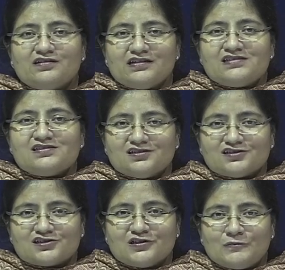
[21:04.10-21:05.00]
research.
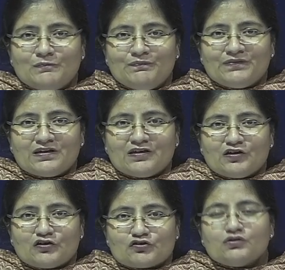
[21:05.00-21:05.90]

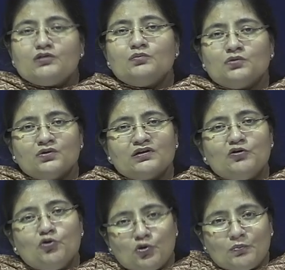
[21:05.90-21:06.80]
So the more
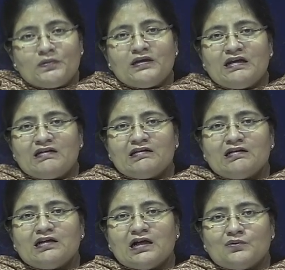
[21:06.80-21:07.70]

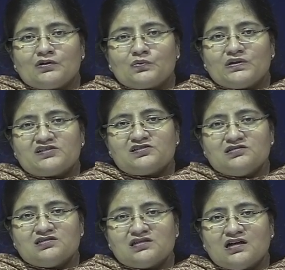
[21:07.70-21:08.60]
open-ended our
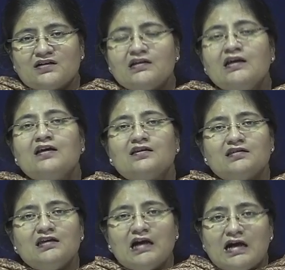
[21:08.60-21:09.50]
questions are,
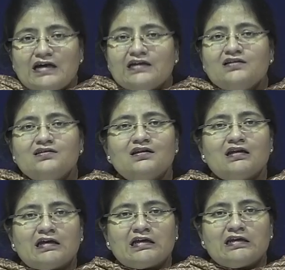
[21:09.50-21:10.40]
the higher the
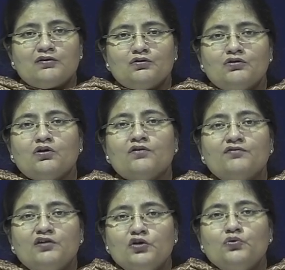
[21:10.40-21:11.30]
likelihood of
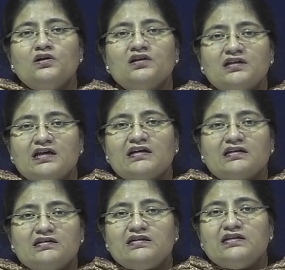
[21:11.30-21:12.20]
newer
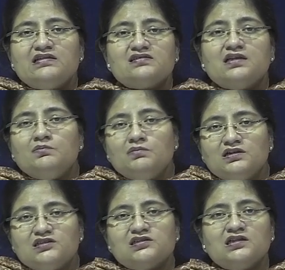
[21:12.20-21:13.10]
categories
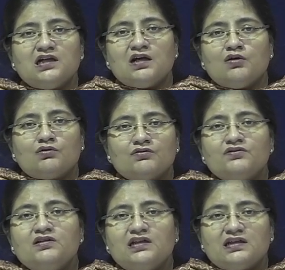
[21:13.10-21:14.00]
emerging out of the
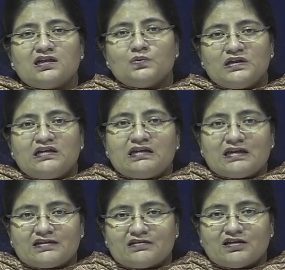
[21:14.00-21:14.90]
data we
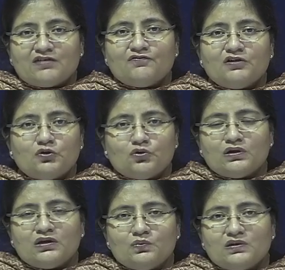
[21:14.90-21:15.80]
collect. If we go
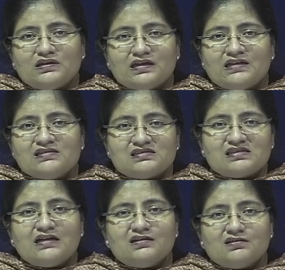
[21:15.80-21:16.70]
in with a
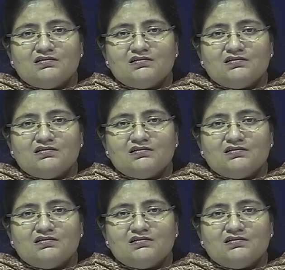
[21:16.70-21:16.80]
set,